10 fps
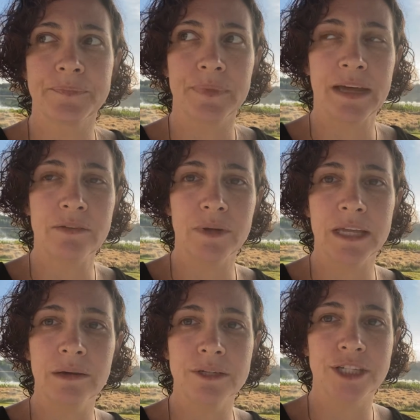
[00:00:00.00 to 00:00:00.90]
that's what
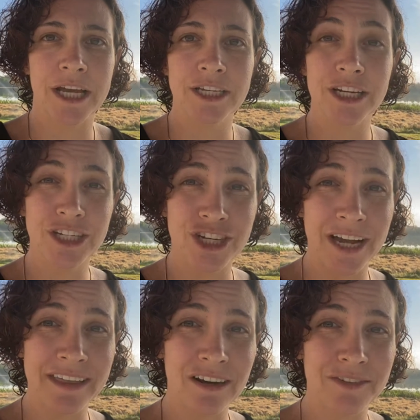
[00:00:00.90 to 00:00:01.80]
he would change, and I
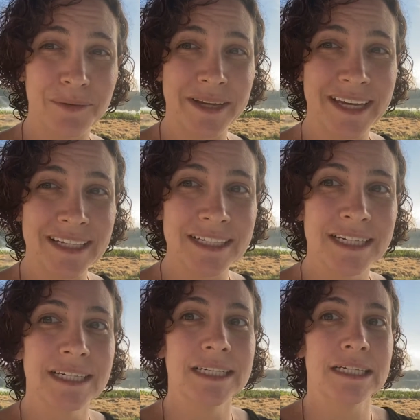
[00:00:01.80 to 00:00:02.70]
tried that over the weekend,
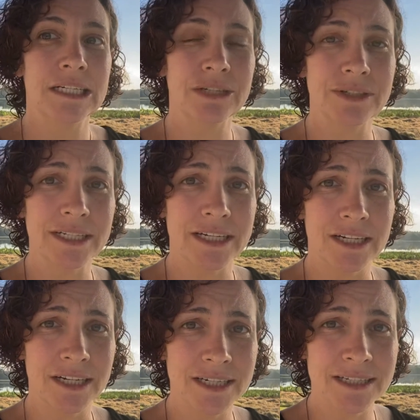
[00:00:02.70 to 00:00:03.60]
and it really
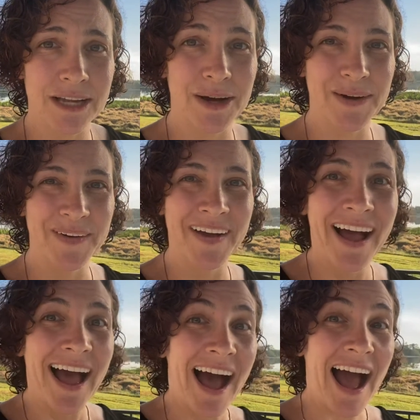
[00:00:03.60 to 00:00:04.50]
hurt. So
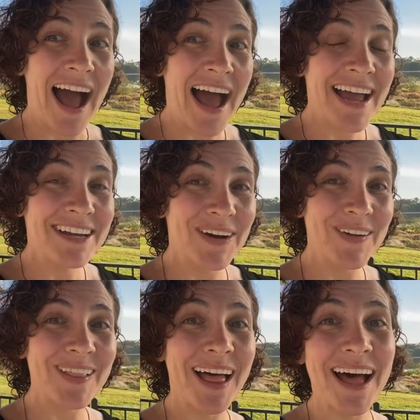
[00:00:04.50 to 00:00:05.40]
I
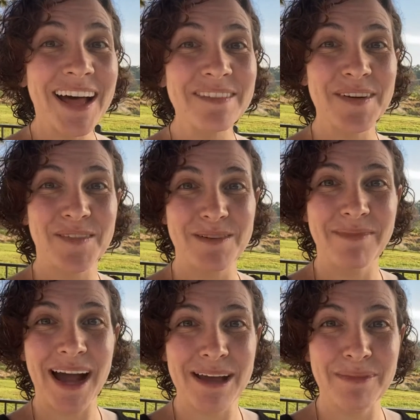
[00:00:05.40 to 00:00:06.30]
don't love for
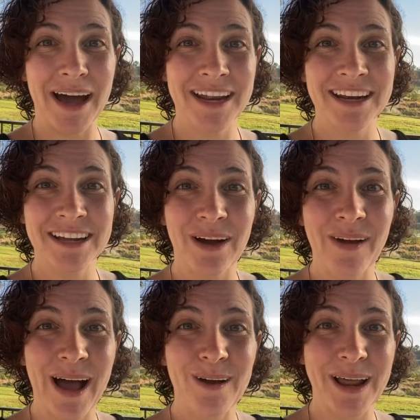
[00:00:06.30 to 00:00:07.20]
my body to go
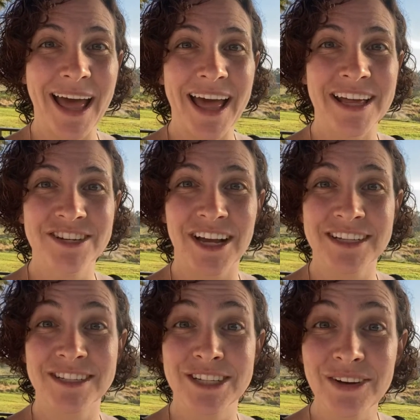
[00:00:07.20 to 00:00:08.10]
out and
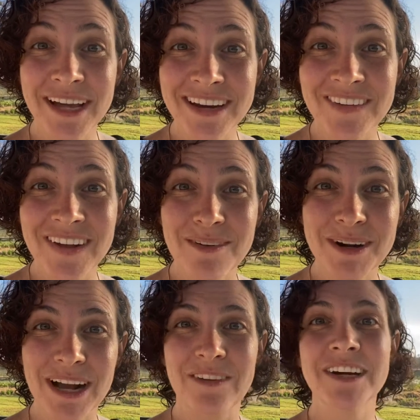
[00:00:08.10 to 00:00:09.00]
just do it when I'm
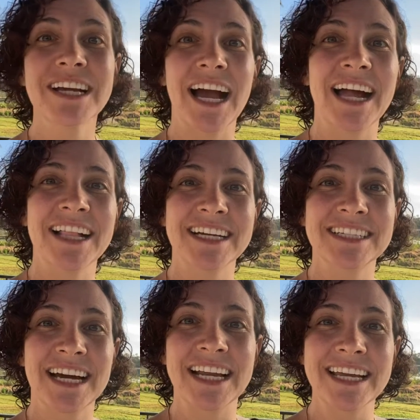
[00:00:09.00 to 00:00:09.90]
recovering. I like
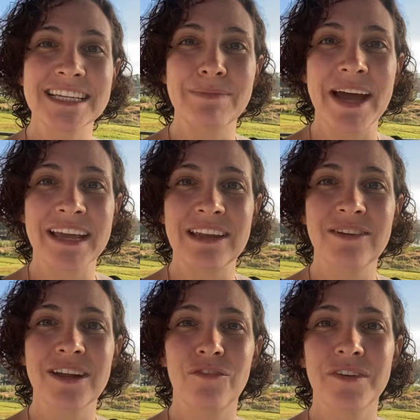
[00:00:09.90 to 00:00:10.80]
to kind of ease back into
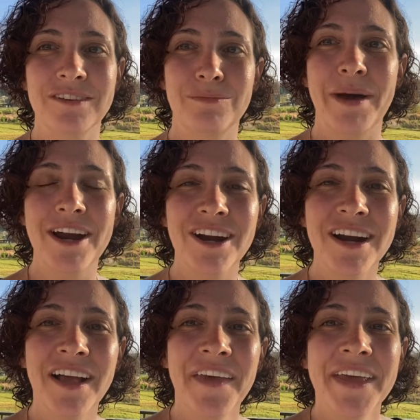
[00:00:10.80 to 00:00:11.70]
it. It feels better.
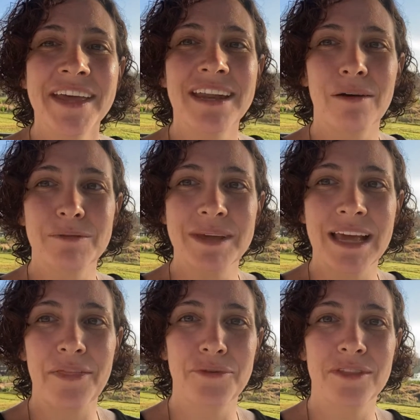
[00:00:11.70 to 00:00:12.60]
It helps me
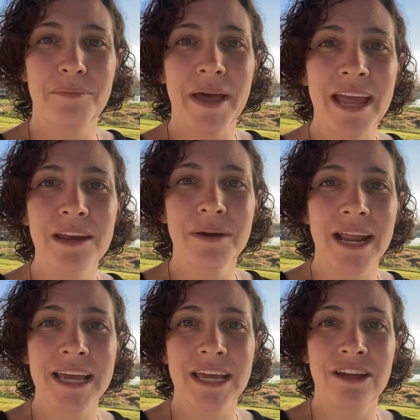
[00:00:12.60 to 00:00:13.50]
get through the pain when
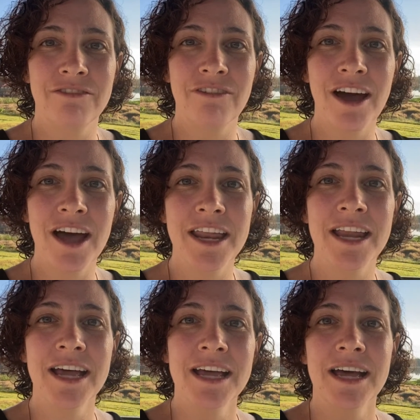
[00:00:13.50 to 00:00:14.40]
I can
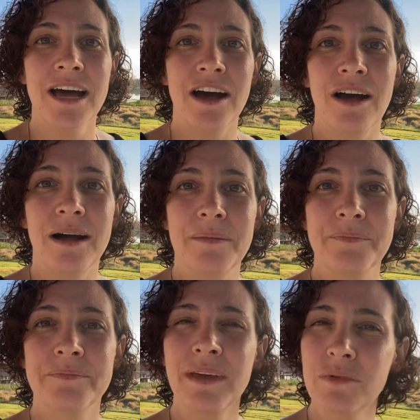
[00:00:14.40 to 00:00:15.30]
run,
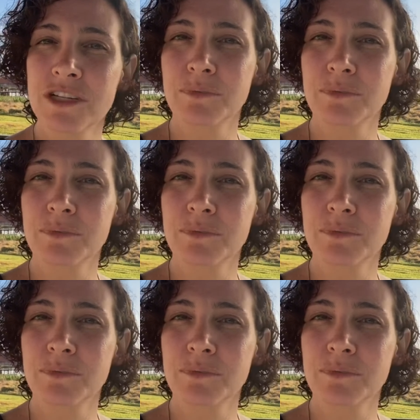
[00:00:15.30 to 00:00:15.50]
maybe just